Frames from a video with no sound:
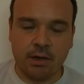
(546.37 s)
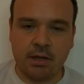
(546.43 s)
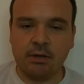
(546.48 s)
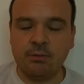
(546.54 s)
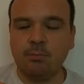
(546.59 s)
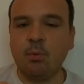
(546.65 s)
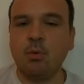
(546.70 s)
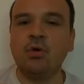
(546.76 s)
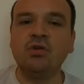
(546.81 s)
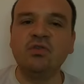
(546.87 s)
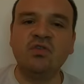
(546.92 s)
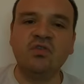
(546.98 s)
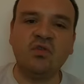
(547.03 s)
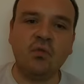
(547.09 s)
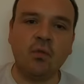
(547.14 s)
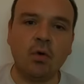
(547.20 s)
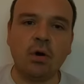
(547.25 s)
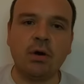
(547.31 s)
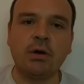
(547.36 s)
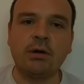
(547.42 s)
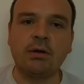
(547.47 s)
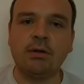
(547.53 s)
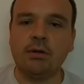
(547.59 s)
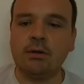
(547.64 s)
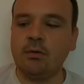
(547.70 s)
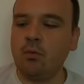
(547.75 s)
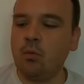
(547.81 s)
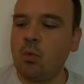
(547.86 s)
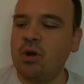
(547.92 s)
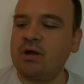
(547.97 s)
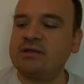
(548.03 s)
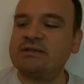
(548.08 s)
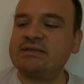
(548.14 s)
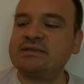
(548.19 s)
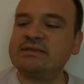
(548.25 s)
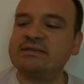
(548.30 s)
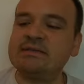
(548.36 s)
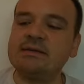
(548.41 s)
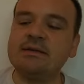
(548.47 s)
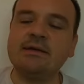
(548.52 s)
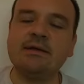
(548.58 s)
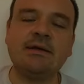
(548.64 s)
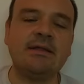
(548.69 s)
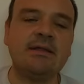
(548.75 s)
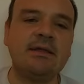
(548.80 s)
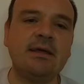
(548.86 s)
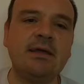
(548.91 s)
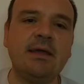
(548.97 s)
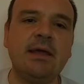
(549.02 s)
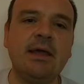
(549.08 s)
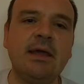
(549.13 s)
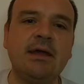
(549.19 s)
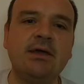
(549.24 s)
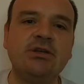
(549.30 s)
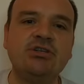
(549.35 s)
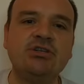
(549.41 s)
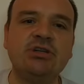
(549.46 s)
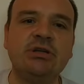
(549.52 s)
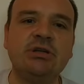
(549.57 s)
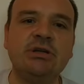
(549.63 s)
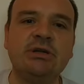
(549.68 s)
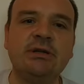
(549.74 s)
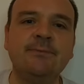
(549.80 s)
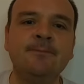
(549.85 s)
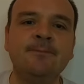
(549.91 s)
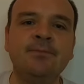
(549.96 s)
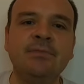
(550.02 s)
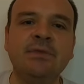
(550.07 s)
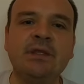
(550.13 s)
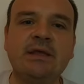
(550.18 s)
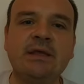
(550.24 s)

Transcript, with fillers: and 0.4 once uh, the engine